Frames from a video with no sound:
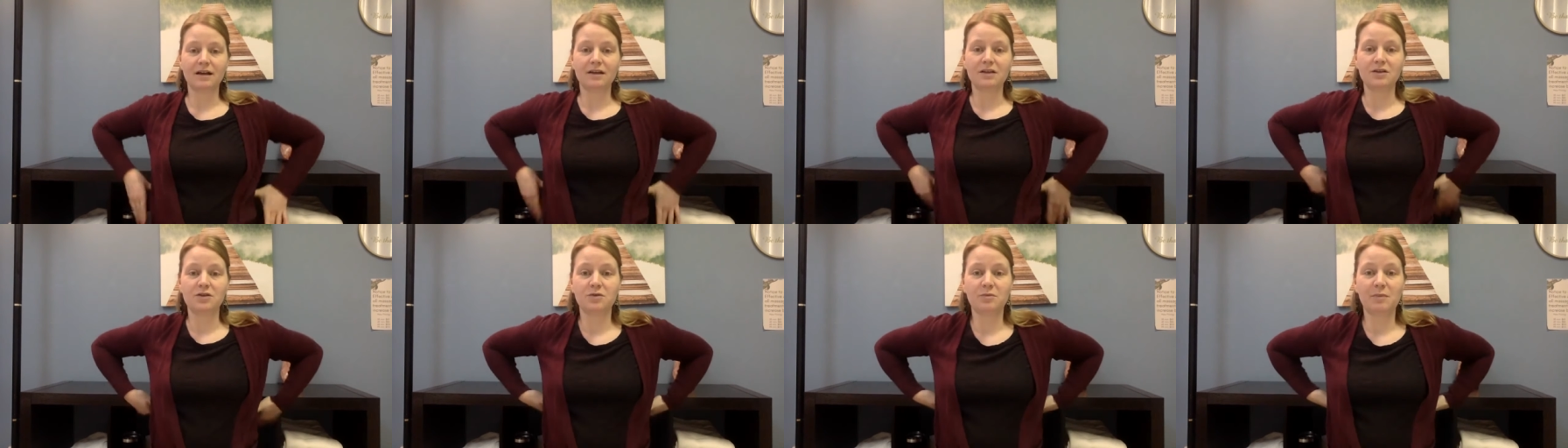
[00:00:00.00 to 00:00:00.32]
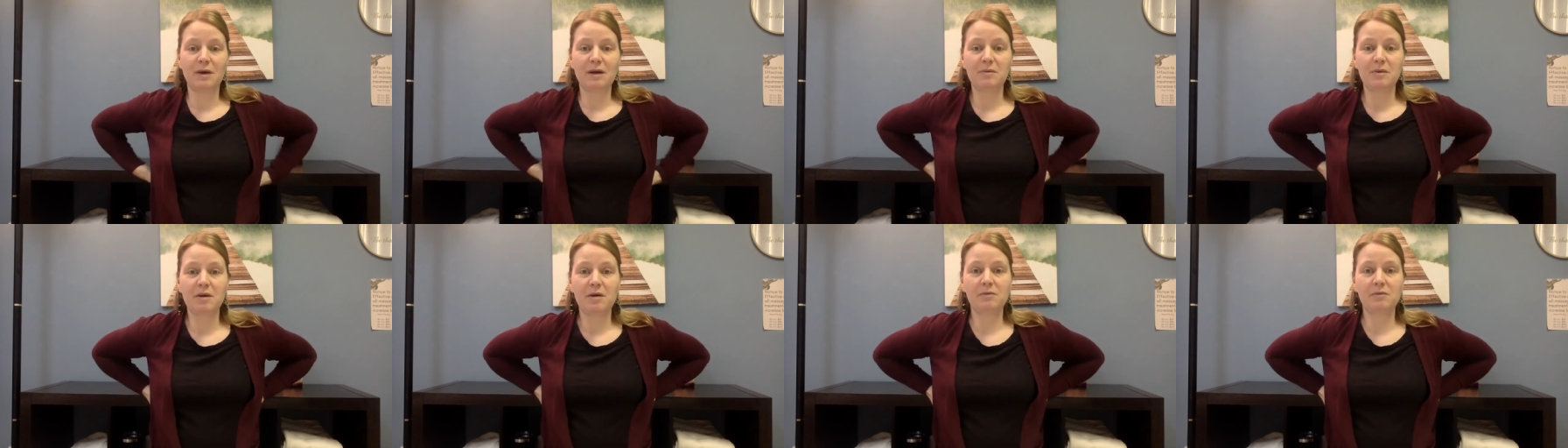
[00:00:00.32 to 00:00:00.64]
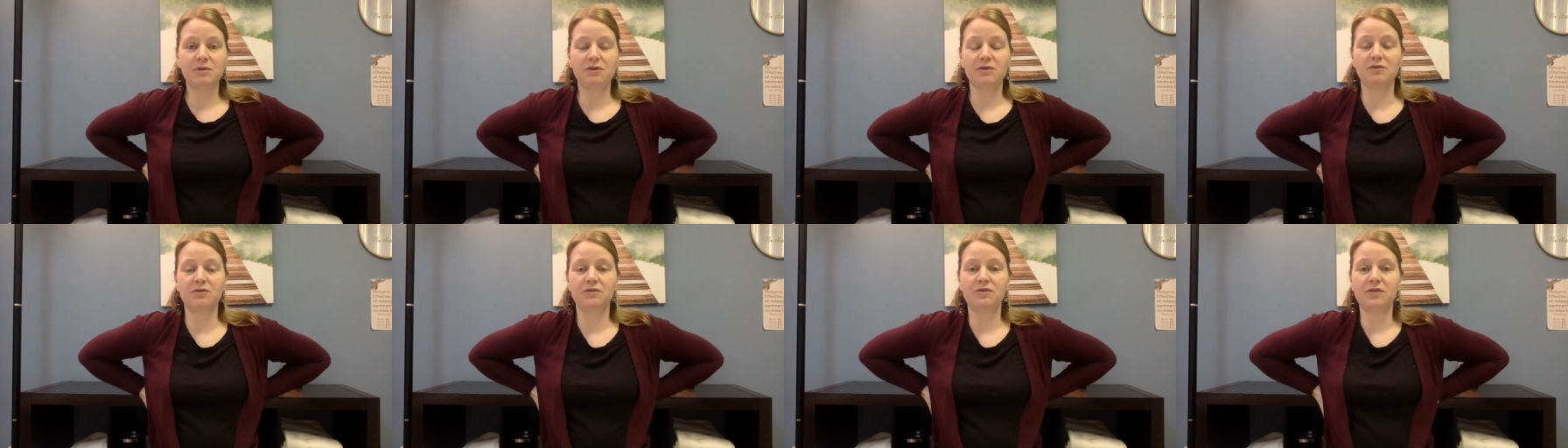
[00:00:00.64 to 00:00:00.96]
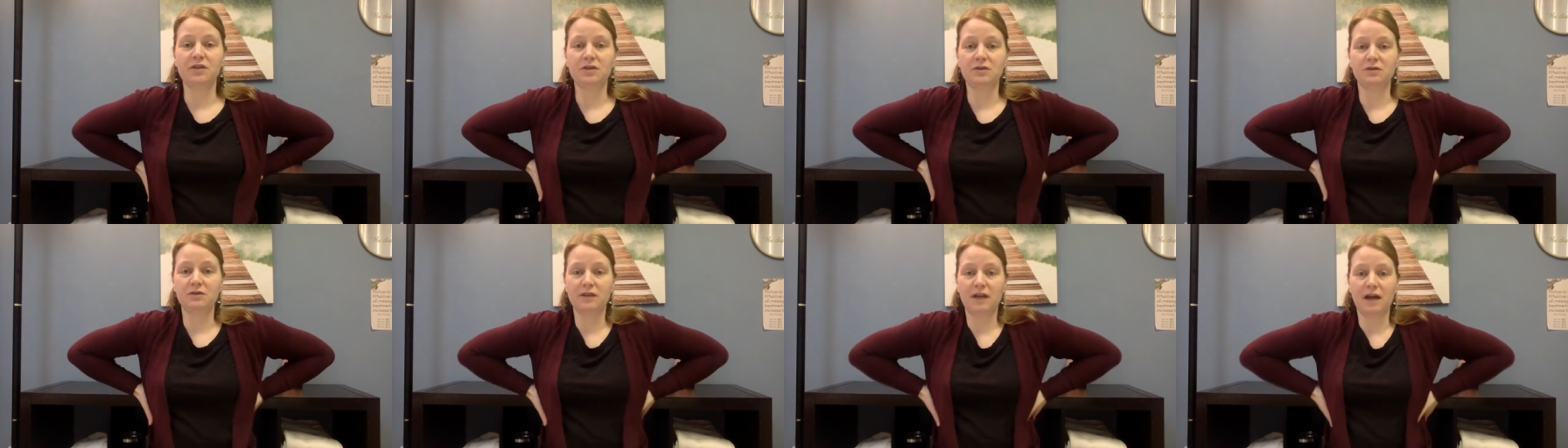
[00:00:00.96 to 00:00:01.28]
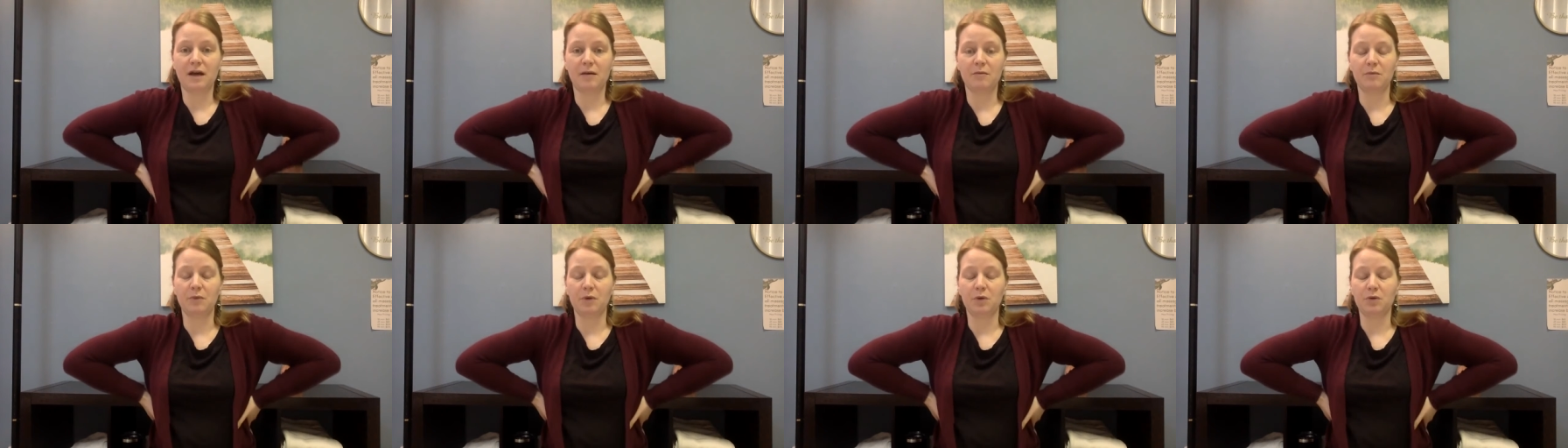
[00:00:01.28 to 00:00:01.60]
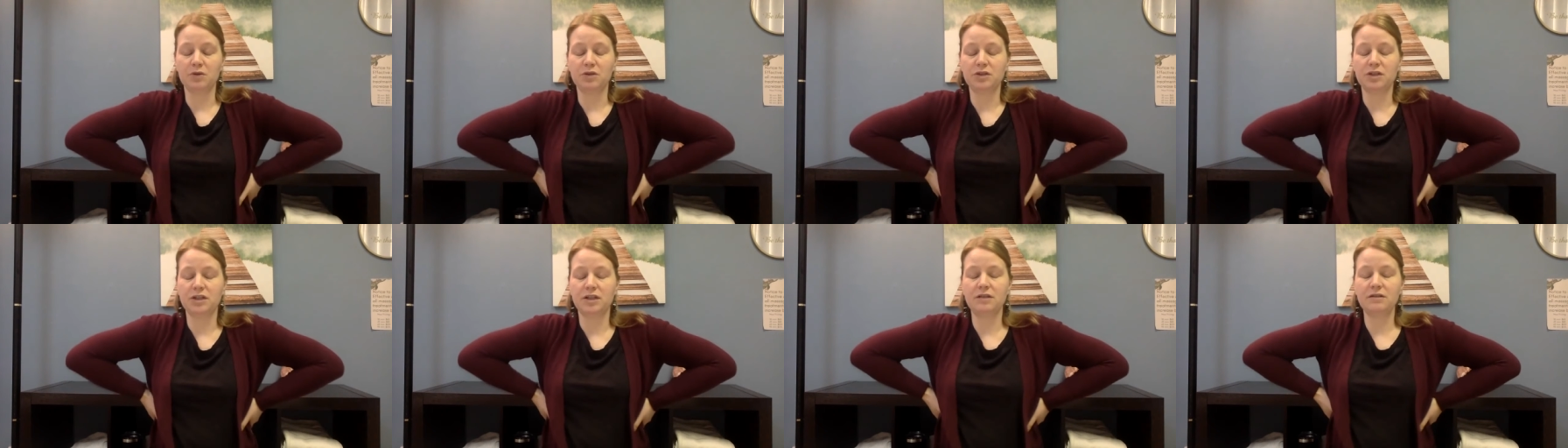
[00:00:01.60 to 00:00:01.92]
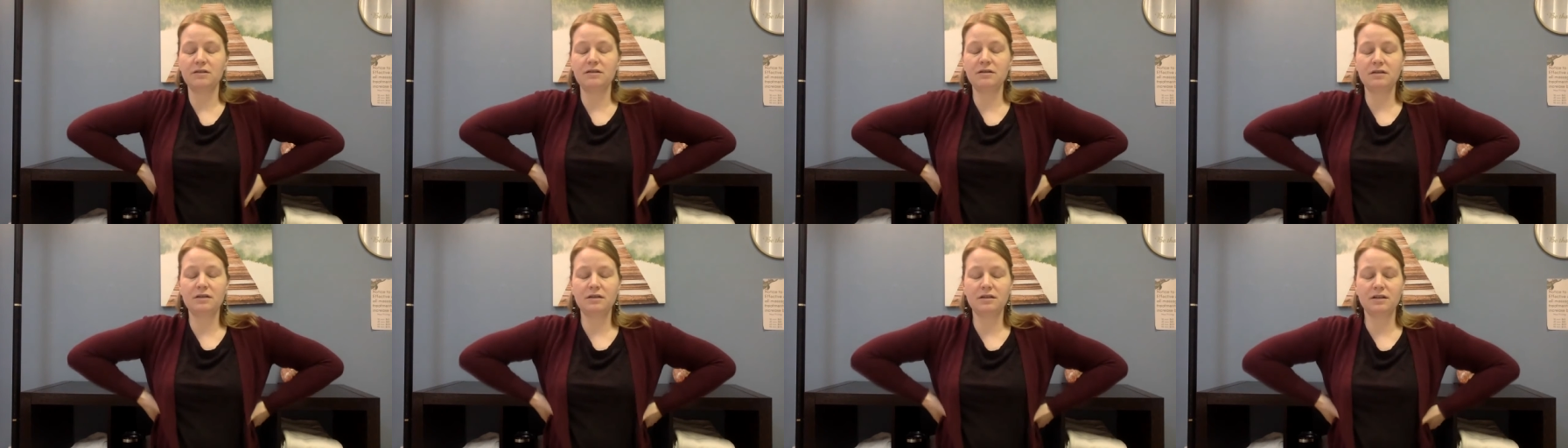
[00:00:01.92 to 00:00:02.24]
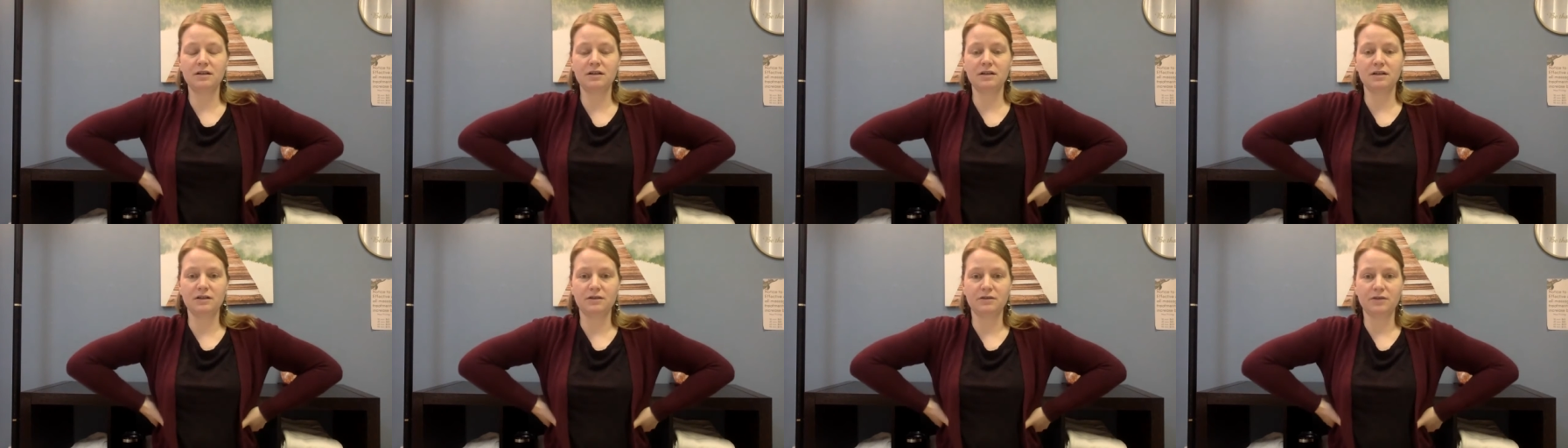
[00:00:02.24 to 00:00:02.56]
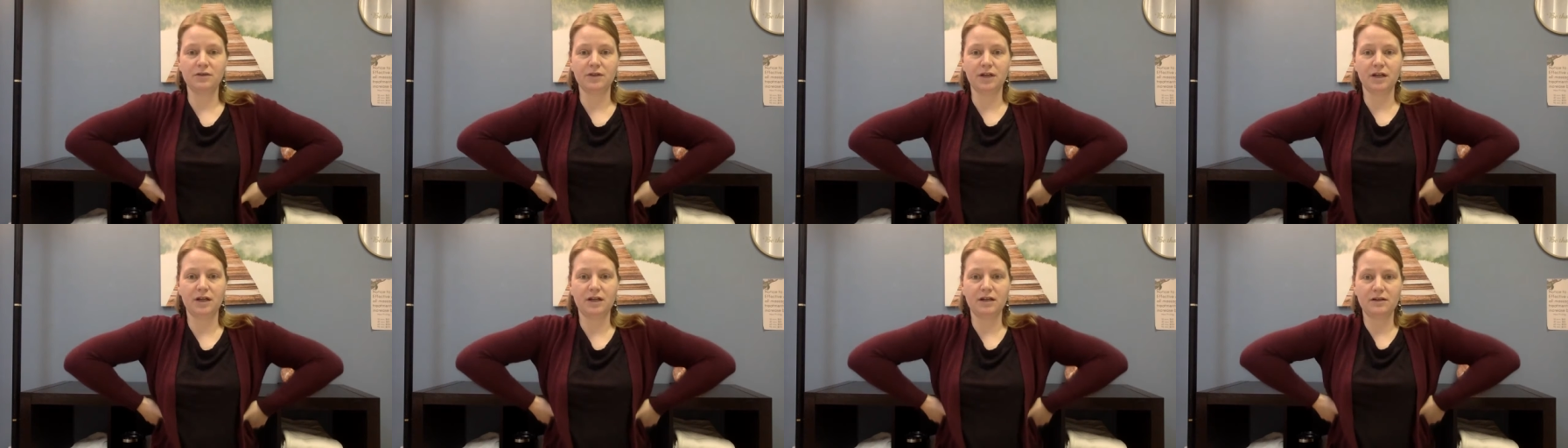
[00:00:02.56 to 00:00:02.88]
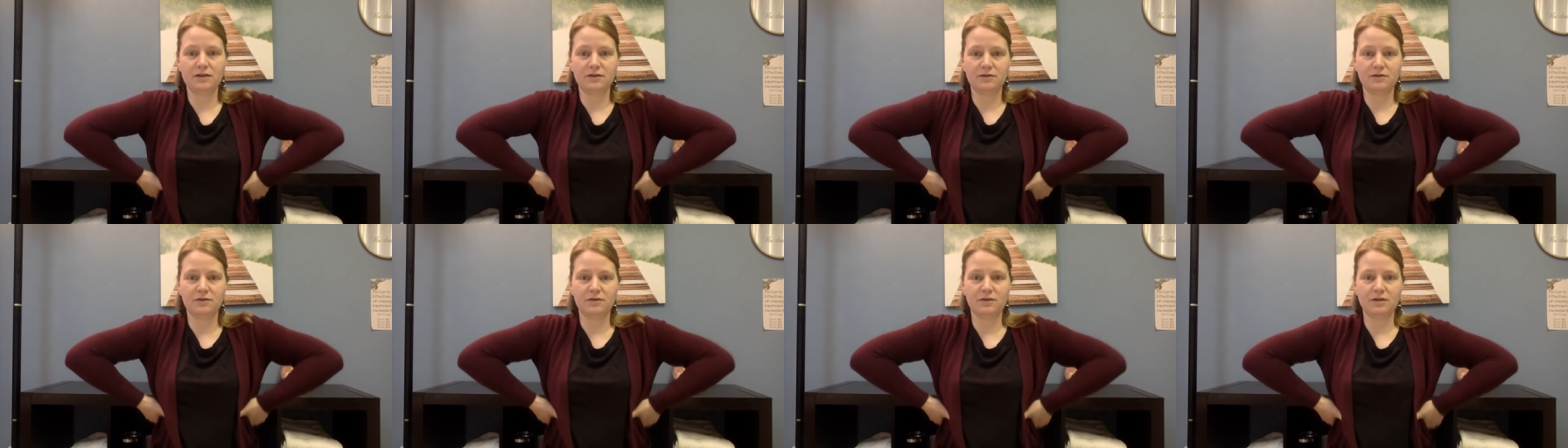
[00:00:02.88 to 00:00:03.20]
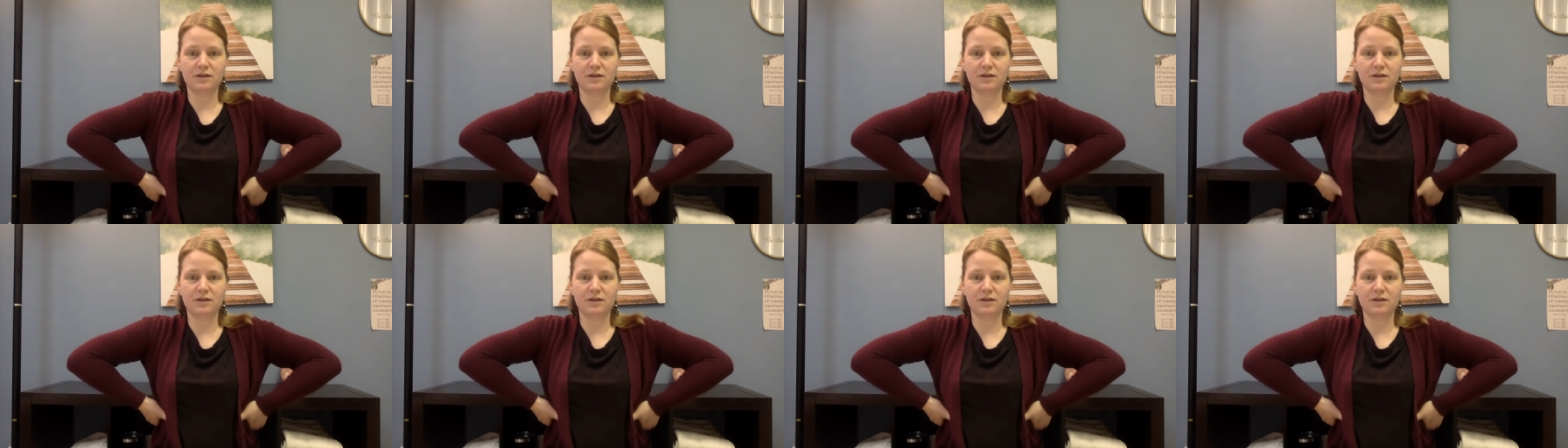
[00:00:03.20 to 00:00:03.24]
you might be able to feel that motion. If you kind of